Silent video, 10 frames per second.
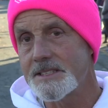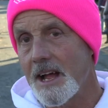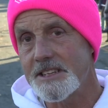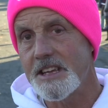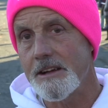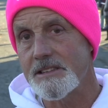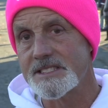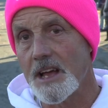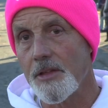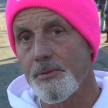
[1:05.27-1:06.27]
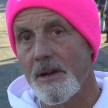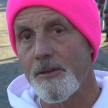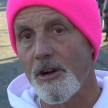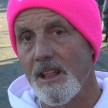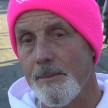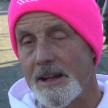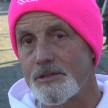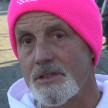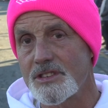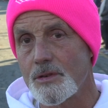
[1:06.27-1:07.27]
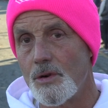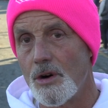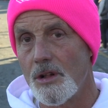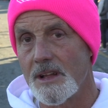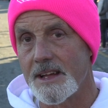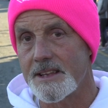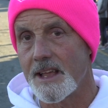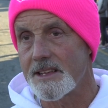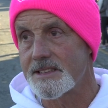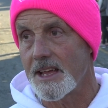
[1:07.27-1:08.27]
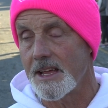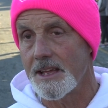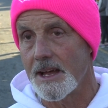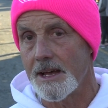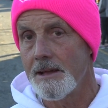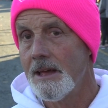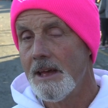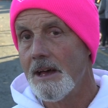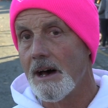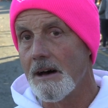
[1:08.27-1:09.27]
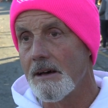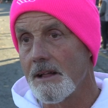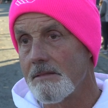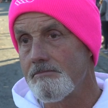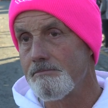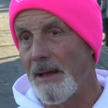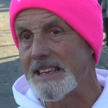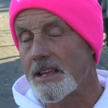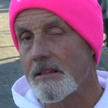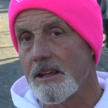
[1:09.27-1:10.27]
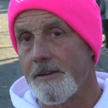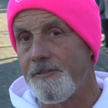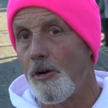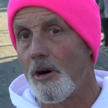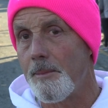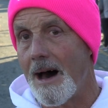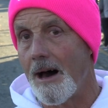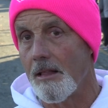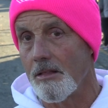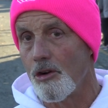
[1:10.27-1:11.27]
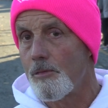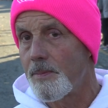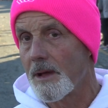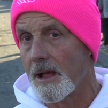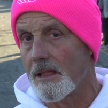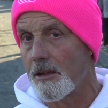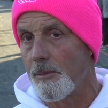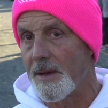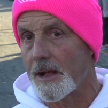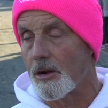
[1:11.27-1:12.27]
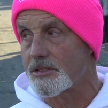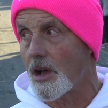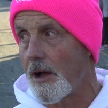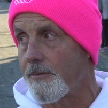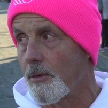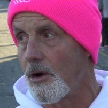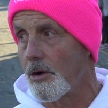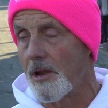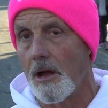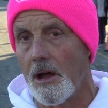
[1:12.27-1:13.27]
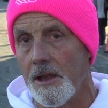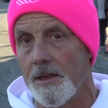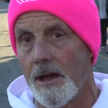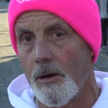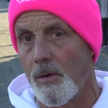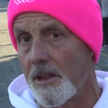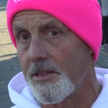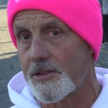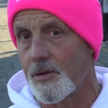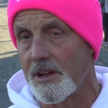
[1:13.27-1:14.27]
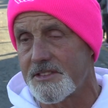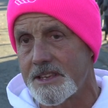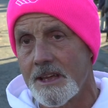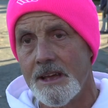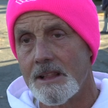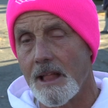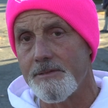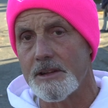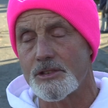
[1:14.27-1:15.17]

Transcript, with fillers: starts here at South River Elementary School and does a uh, uh, basically a four mile loop. A little bit goes off road on uh, one of the trails lovely